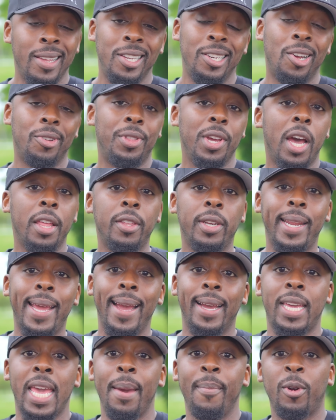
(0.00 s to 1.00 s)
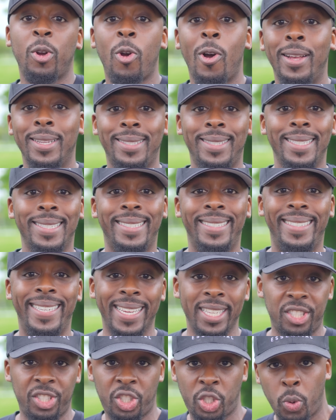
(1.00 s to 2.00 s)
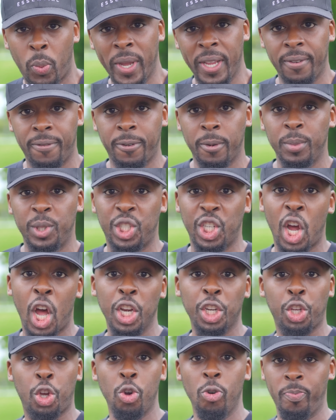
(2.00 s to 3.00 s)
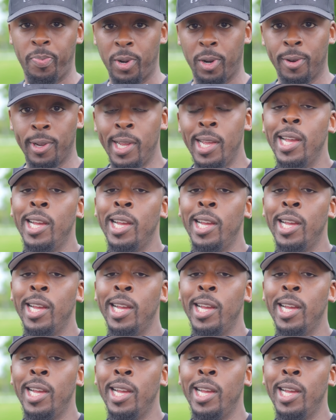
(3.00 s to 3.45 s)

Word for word: You know, the other day I came across this dense tweet from John Cooper.